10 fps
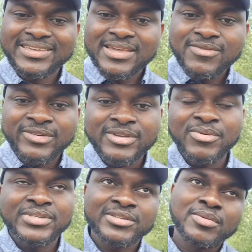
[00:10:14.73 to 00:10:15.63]
Even some
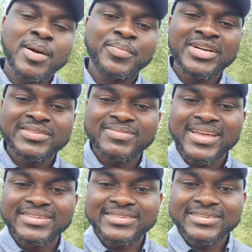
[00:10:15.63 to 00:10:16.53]
will take some
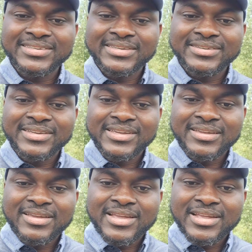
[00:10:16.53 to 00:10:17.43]
appointments
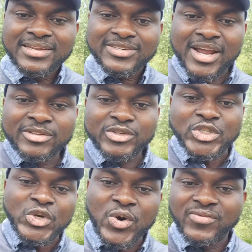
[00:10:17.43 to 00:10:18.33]
trying to
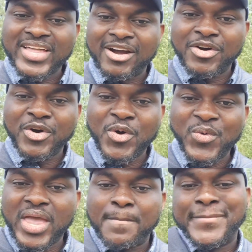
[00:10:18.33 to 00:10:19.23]
show off that, oh,
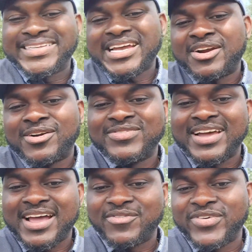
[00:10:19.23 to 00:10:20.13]
we are better off
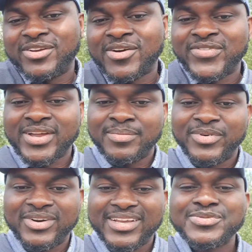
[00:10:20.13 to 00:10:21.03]
than our fellow African
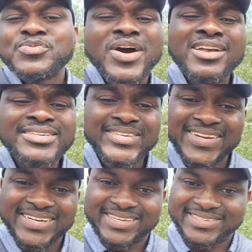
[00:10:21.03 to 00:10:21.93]
brothers. Why are you
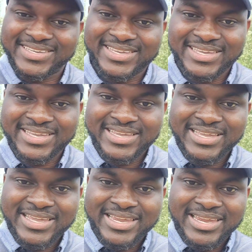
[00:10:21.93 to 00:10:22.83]
doing this?
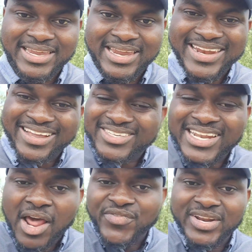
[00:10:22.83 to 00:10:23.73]
They're just
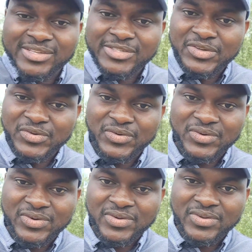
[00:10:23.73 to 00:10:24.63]
laughing at you
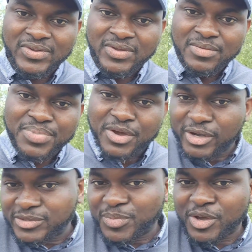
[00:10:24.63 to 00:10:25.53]

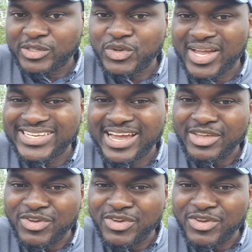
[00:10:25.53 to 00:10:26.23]
because you are their